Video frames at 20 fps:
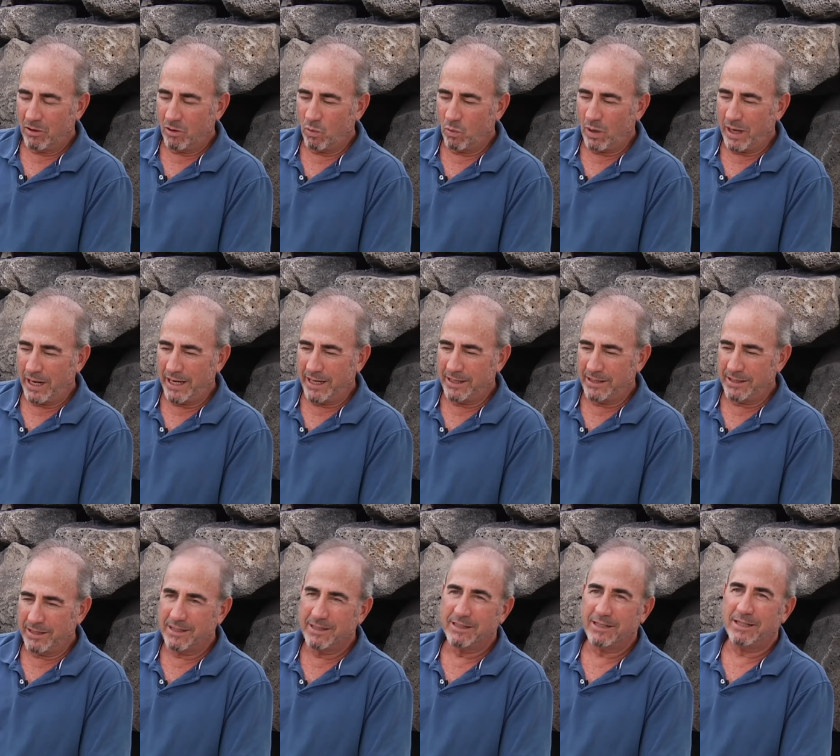
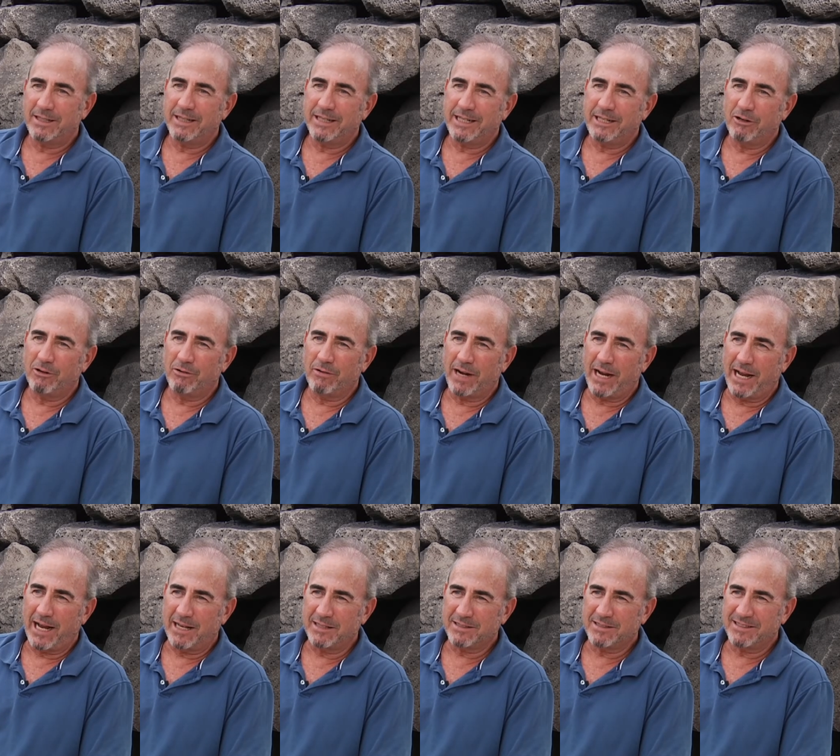Hawaiian cleaner
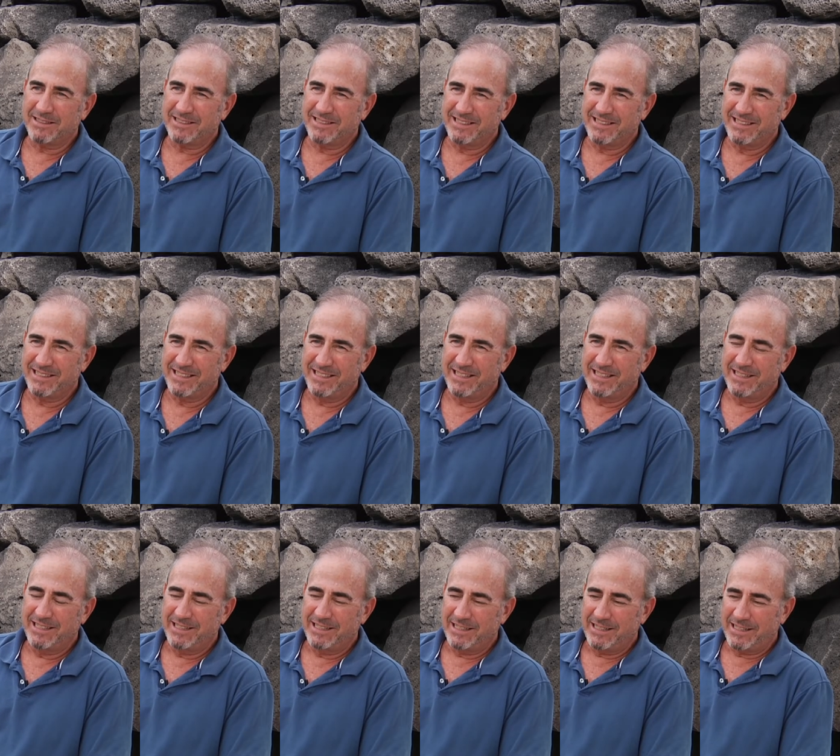wrasse.
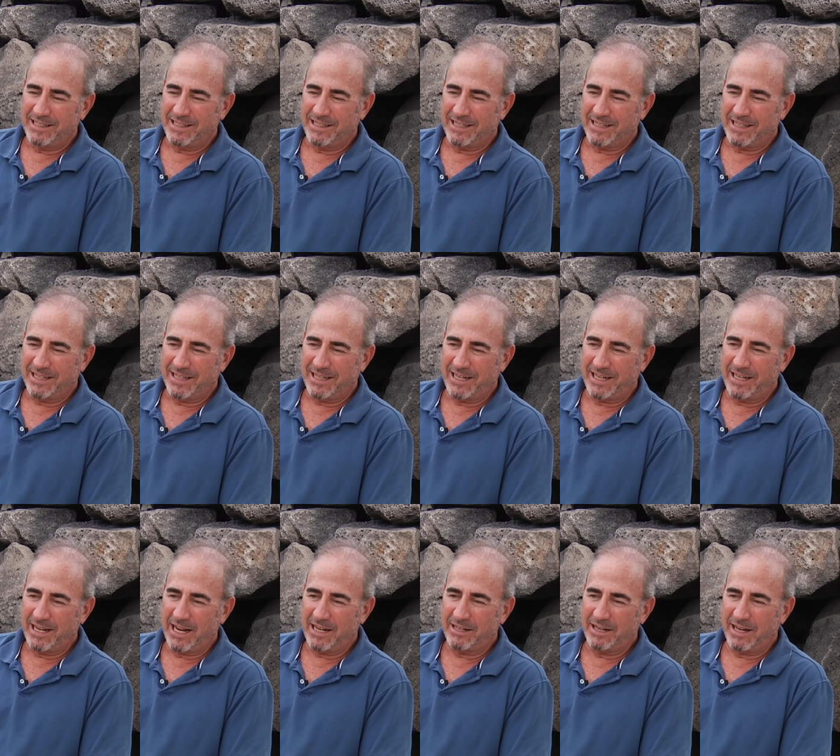Uh,
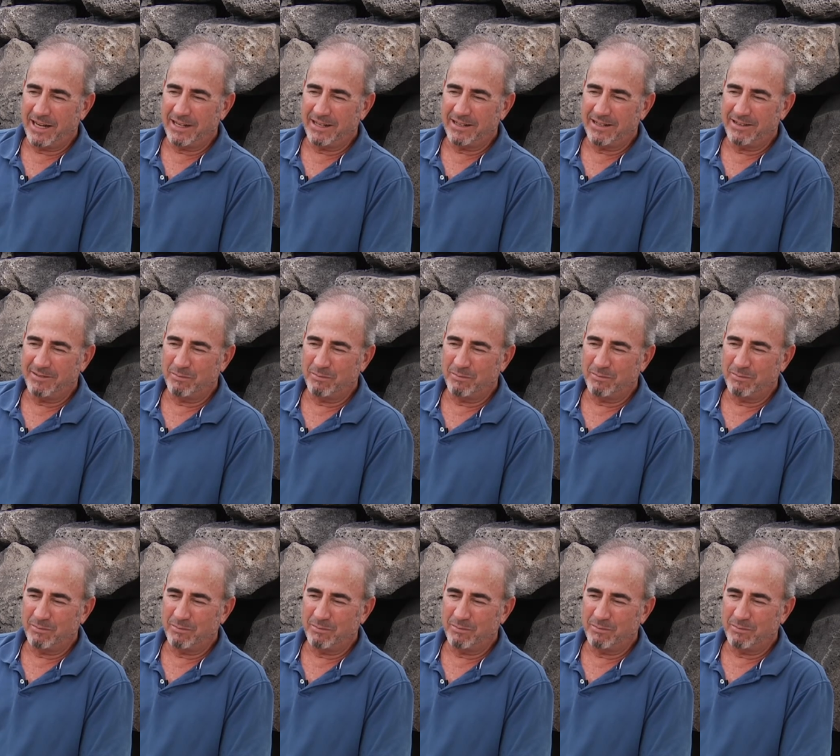and, and, and